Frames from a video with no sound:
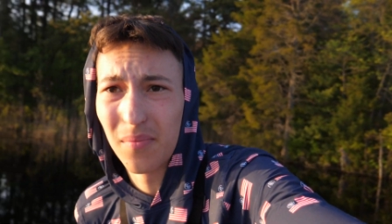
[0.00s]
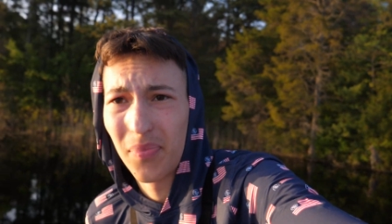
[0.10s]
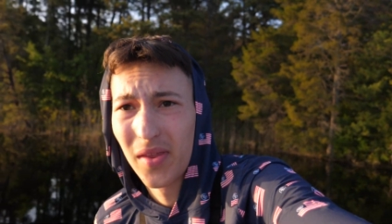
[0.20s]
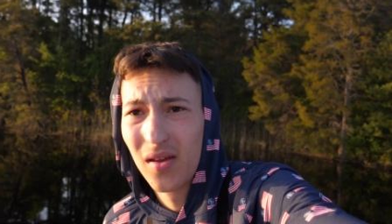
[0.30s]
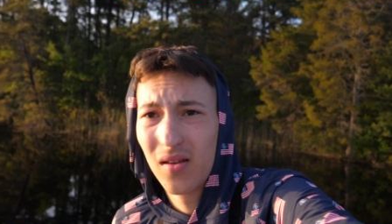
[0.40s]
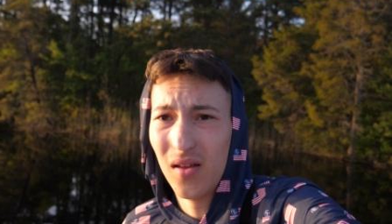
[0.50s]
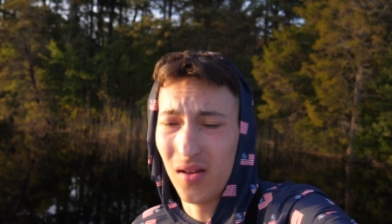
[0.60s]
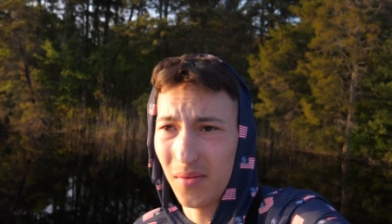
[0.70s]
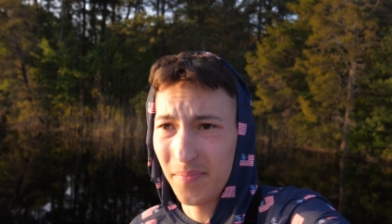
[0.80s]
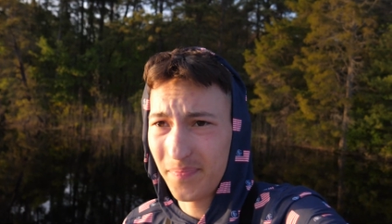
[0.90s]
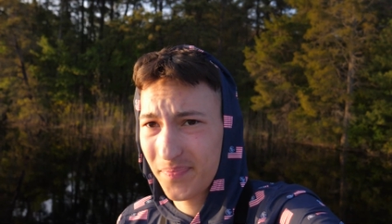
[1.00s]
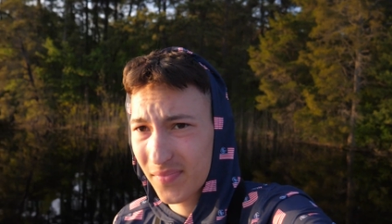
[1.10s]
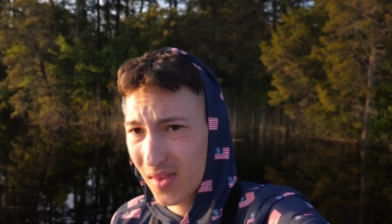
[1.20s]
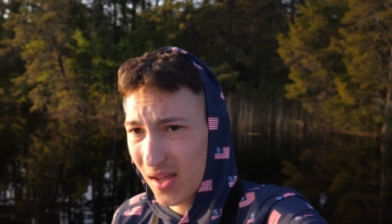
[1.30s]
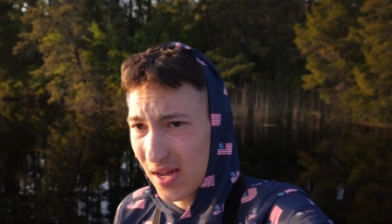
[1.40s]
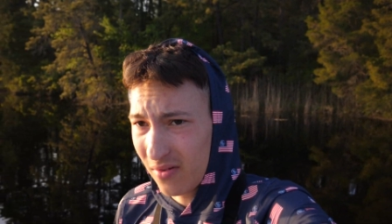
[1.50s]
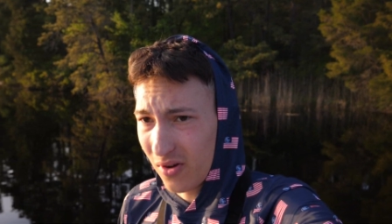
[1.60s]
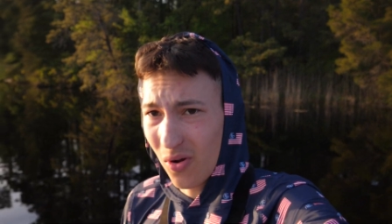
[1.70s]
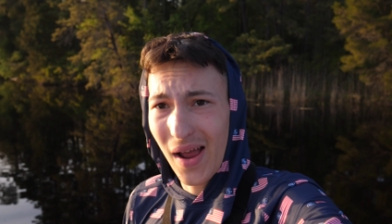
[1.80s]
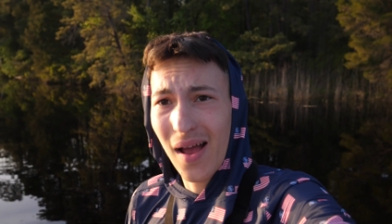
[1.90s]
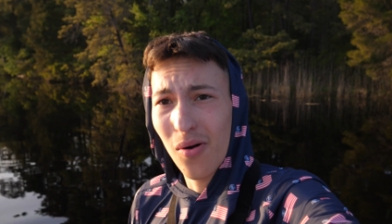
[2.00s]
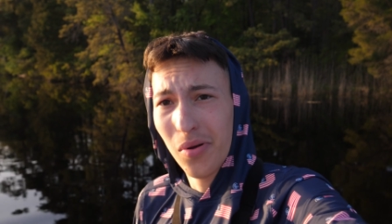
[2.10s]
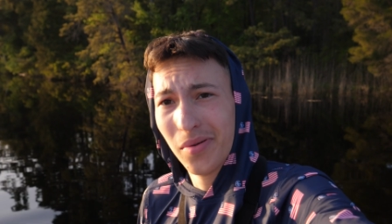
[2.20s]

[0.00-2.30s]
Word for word: them. Um, I don't know how,